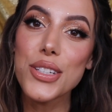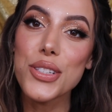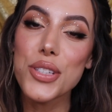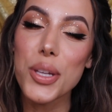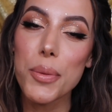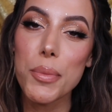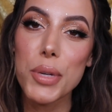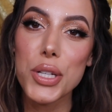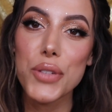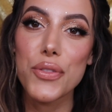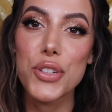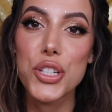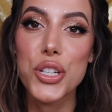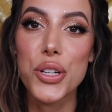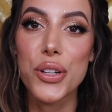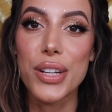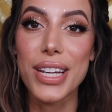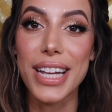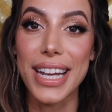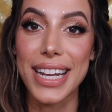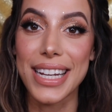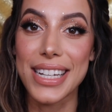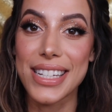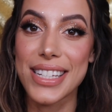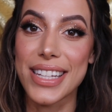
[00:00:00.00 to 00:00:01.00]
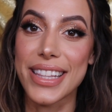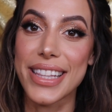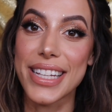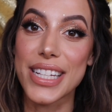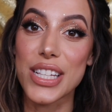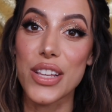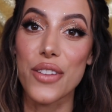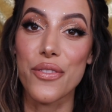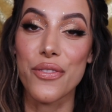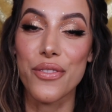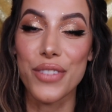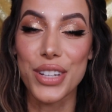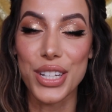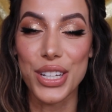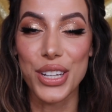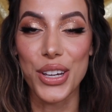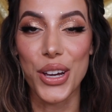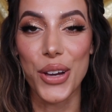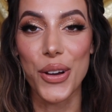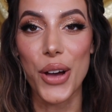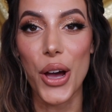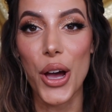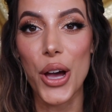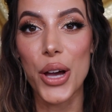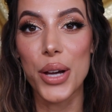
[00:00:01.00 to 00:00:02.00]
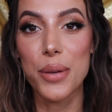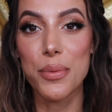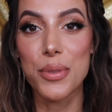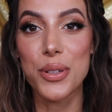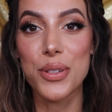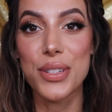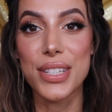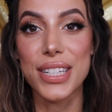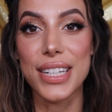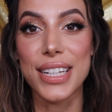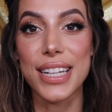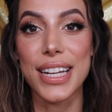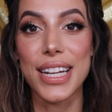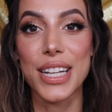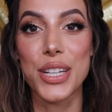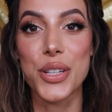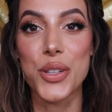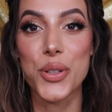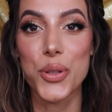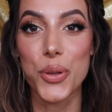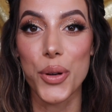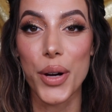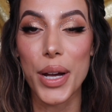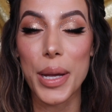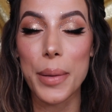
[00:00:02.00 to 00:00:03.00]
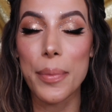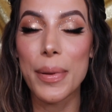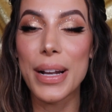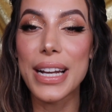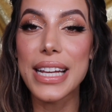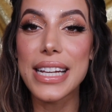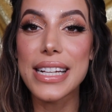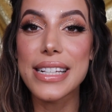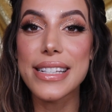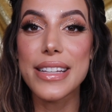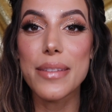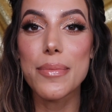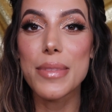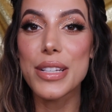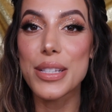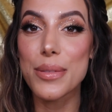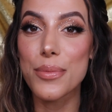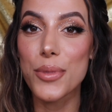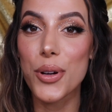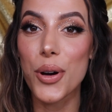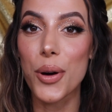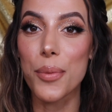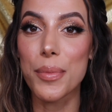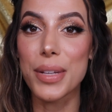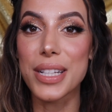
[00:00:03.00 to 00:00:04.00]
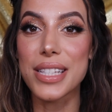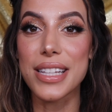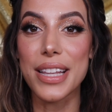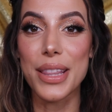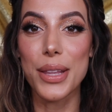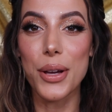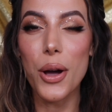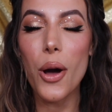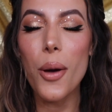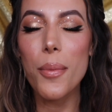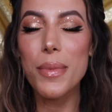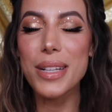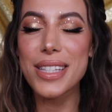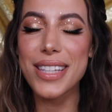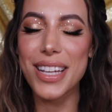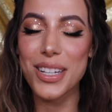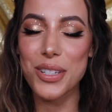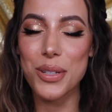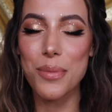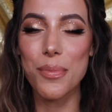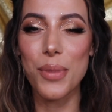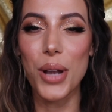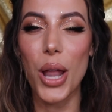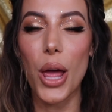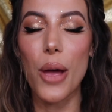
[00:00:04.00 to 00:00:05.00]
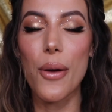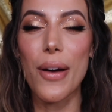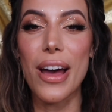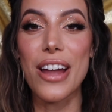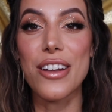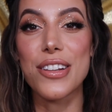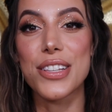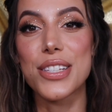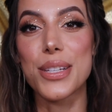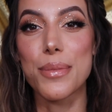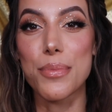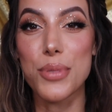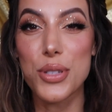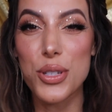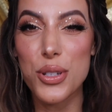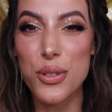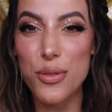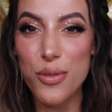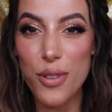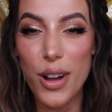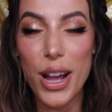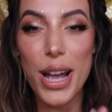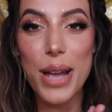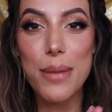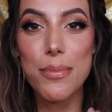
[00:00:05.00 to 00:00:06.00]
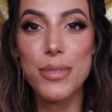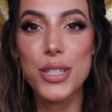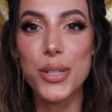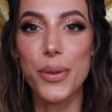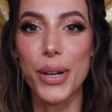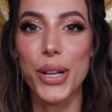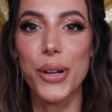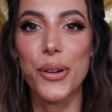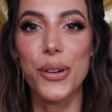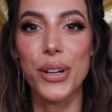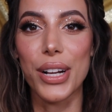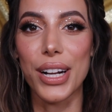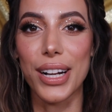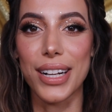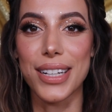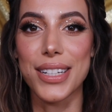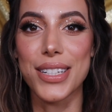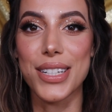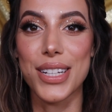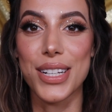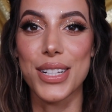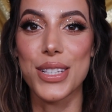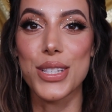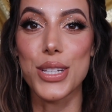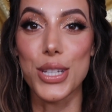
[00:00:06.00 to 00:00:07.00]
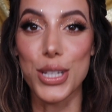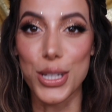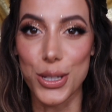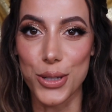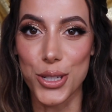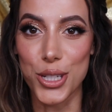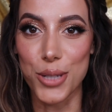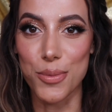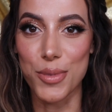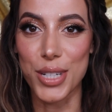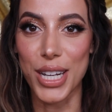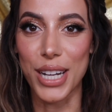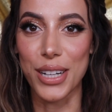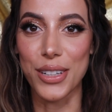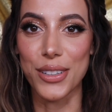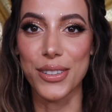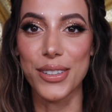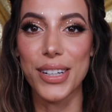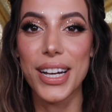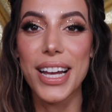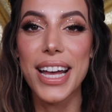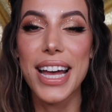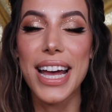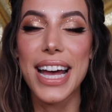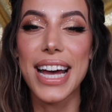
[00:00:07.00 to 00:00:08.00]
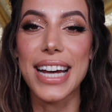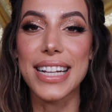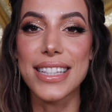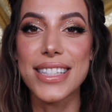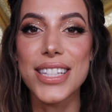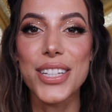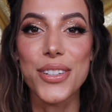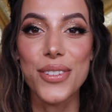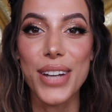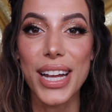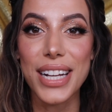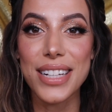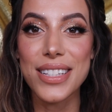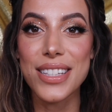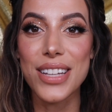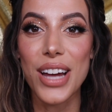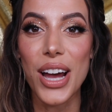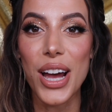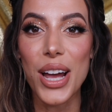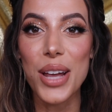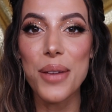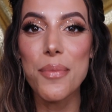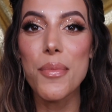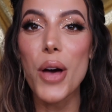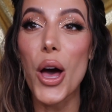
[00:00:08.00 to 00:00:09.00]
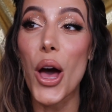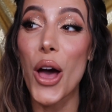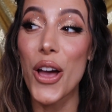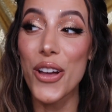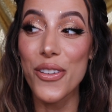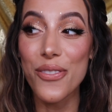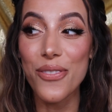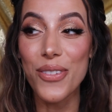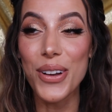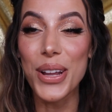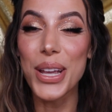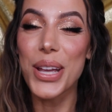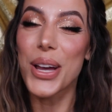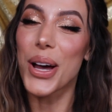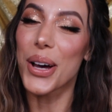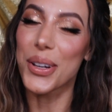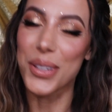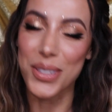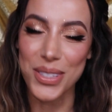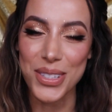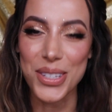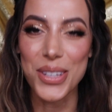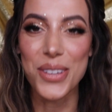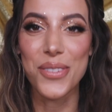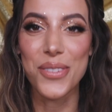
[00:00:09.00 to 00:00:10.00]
you so much for tuning in to this video. I hope you did enjoy. Please leave me some comments in the comment section below and subscribe to Iconic London's YouTube channel. Until next time, hopefully I'll see